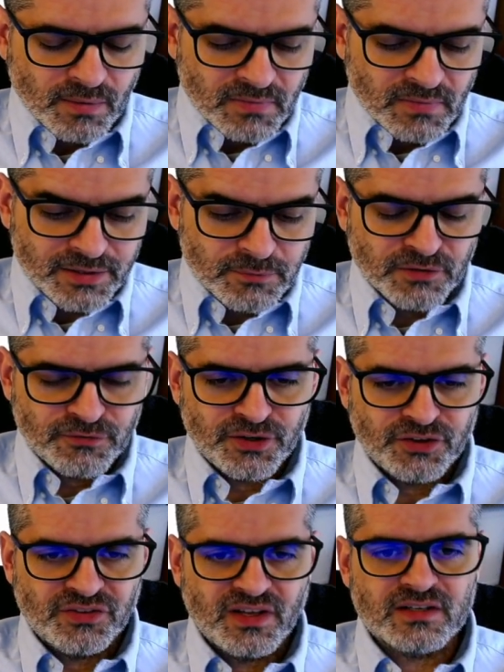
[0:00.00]
let me
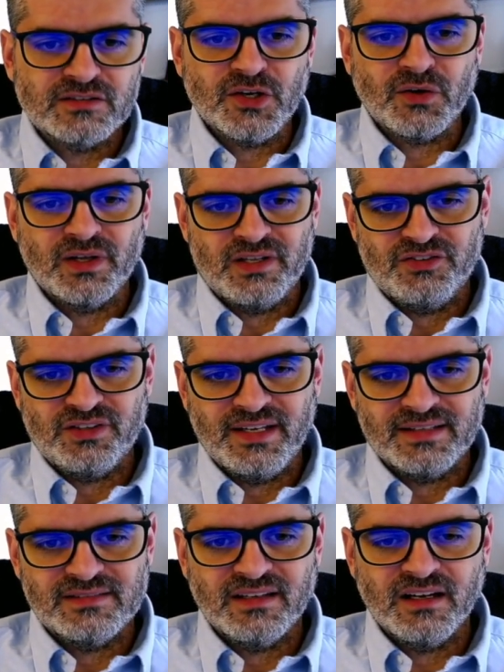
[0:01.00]
first acknowledge
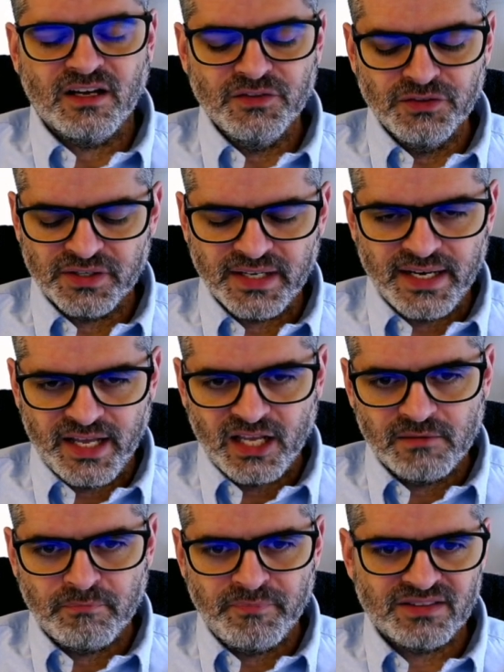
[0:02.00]
that under the
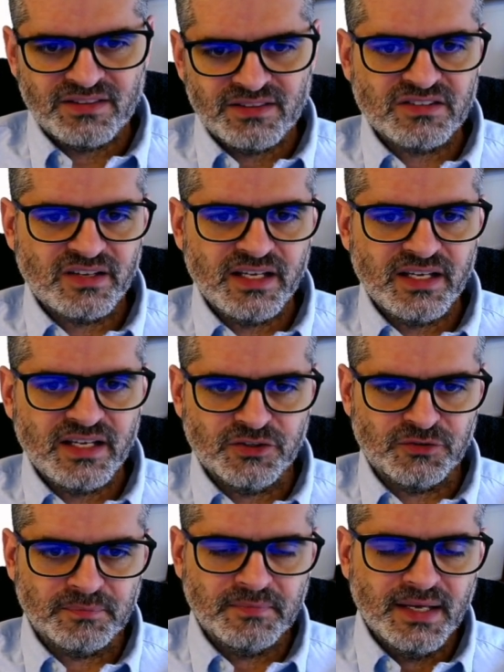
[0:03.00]
name
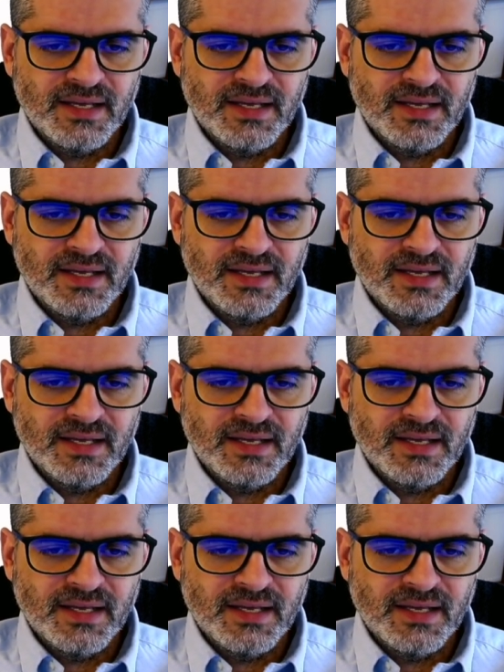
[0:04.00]
panpsychism,